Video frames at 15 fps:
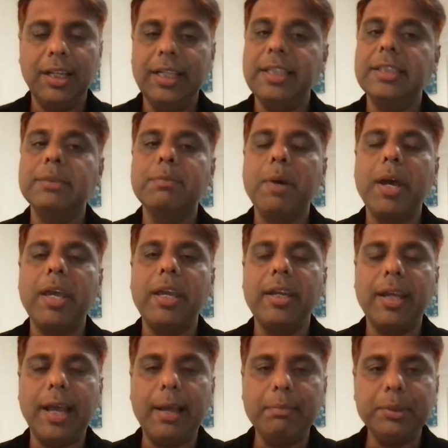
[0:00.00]
It is
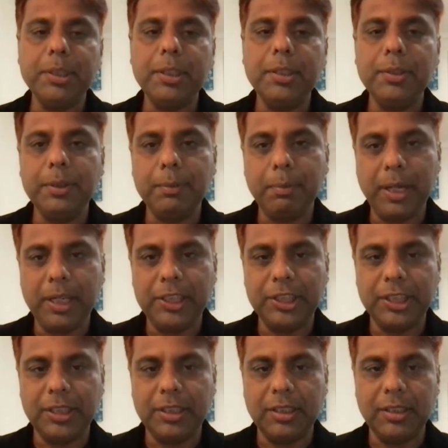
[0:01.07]
my absolute
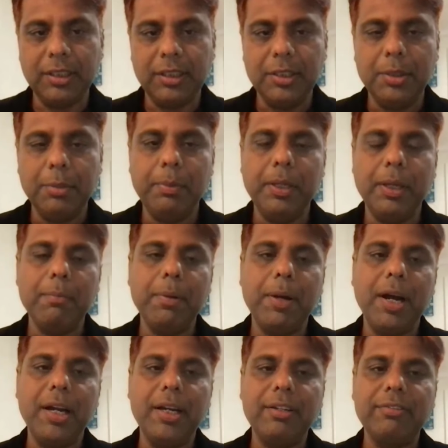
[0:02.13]
pleasure to be a
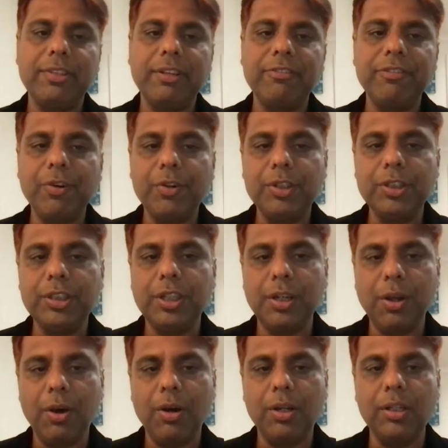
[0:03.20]
part of the fourth
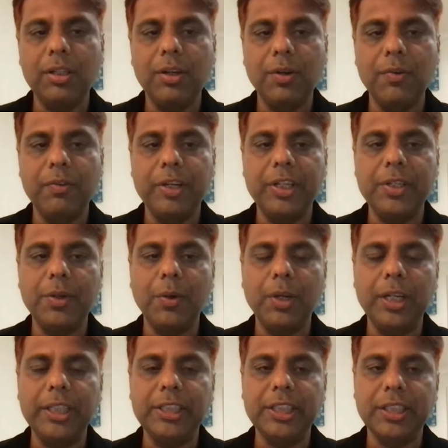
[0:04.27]
Long COVID
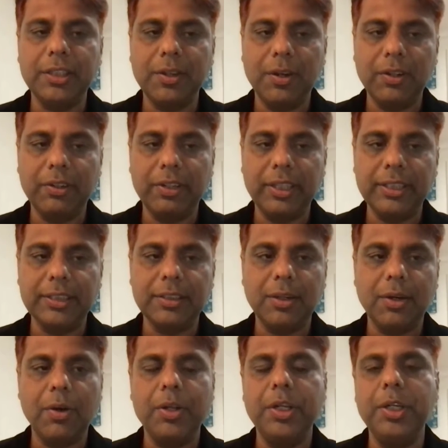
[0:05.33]
Coalition Congress
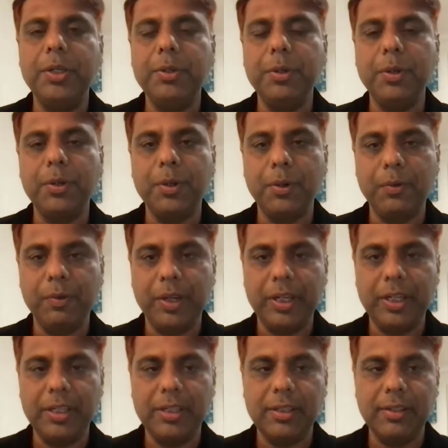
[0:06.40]
on Neuro
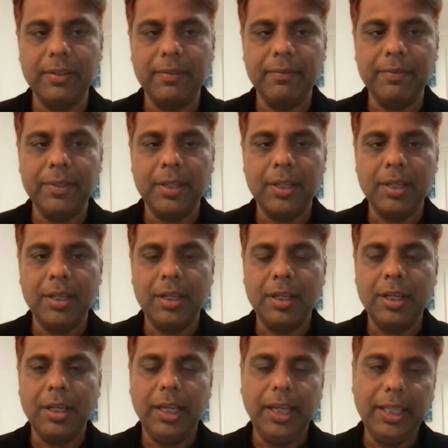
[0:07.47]
COVID.
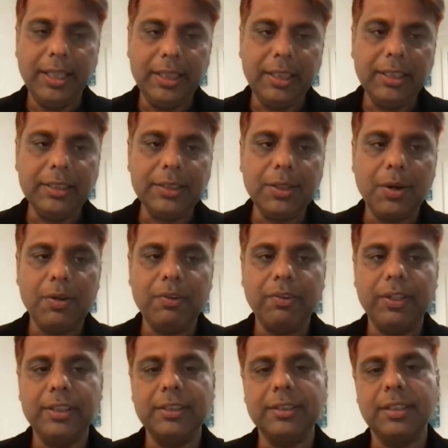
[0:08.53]
In this
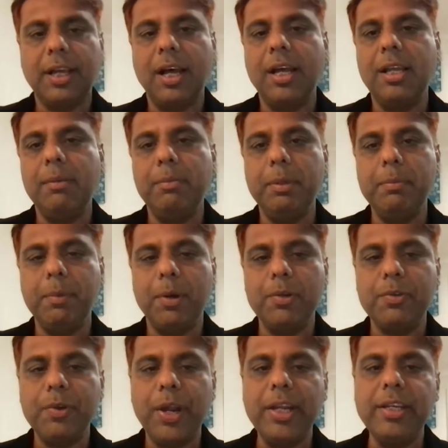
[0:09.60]
Congress, I'll be
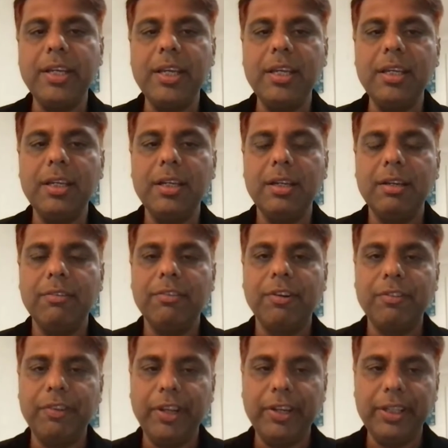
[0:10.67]
moderating
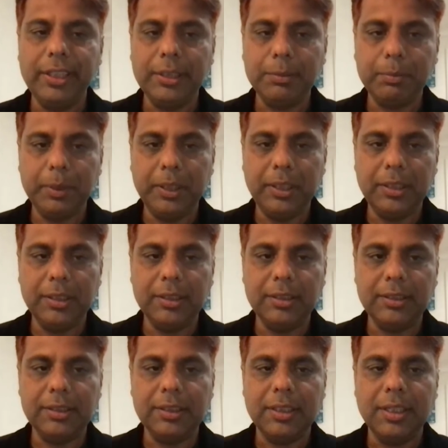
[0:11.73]
for various
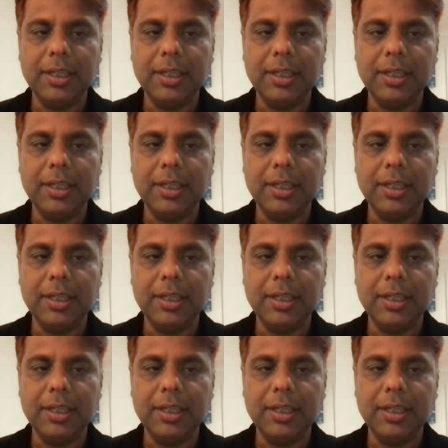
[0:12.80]
speakers,